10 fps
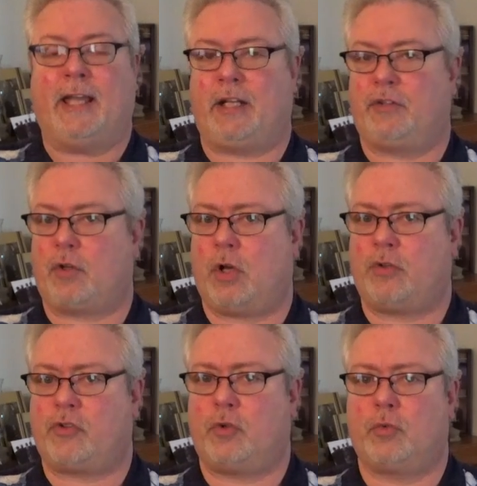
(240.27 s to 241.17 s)
and it's
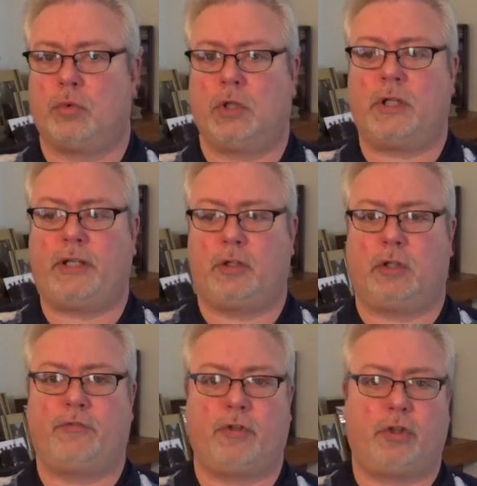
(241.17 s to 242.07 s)
also really
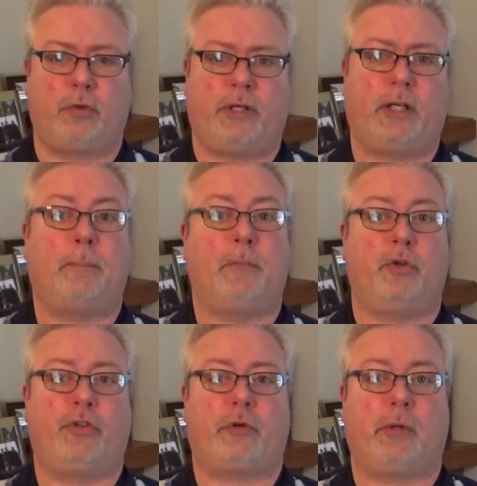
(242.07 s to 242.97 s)
good for doing
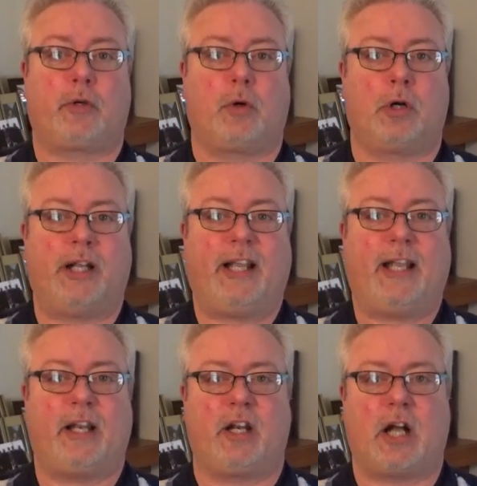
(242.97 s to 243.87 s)
music recording
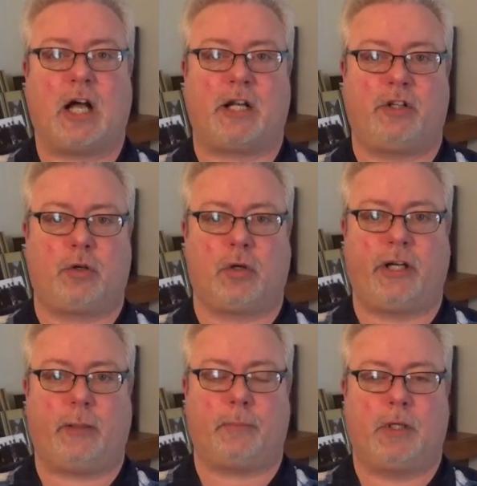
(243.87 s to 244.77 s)
in an
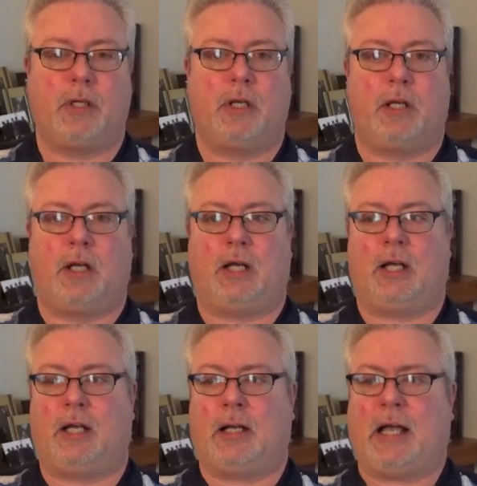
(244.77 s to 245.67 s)
auditorium.
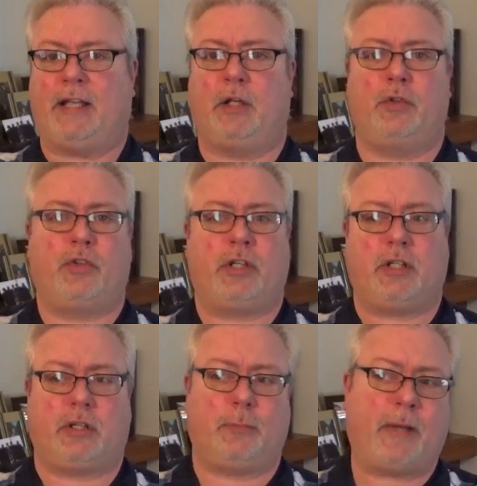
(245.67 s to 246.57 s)
I use it
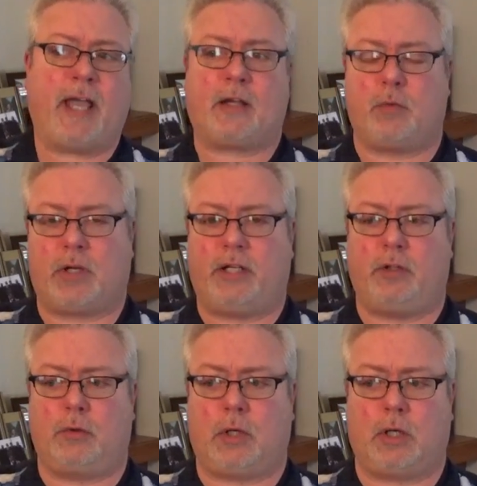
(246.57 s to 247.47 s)
at the back when I
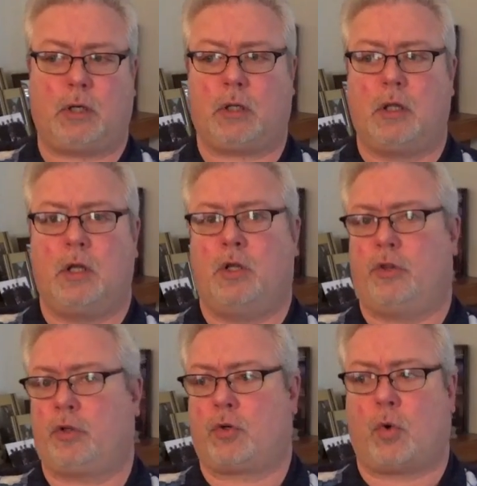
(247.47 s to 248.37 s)
do
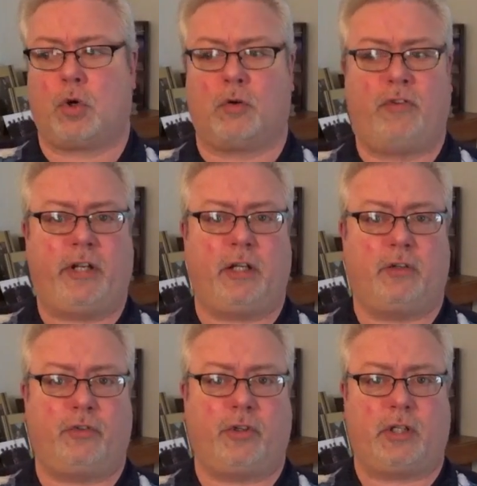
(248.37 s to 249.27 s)
the choral
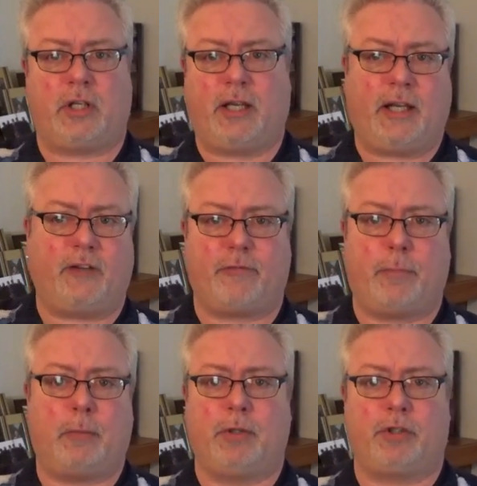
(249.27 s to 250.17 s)
videos that I have
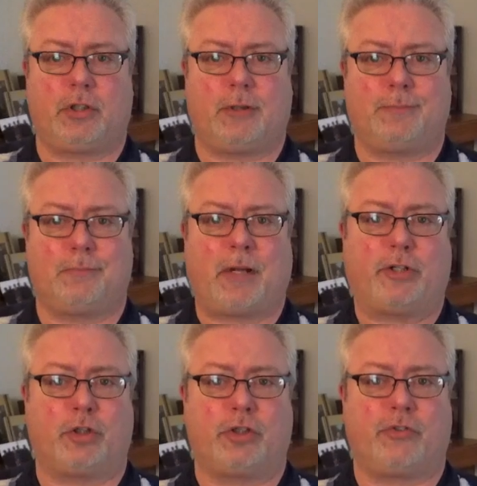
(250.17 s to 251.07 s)
published, my
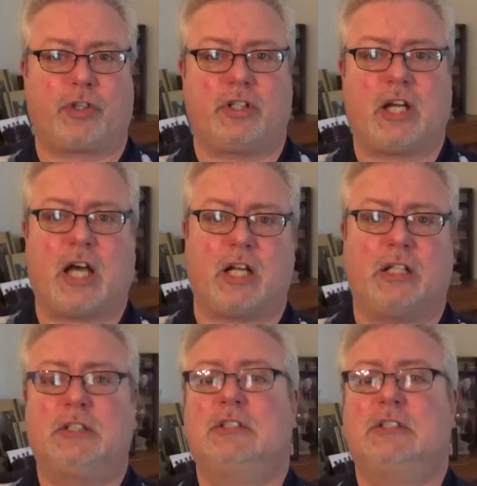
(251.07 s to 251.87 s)
church's cantata.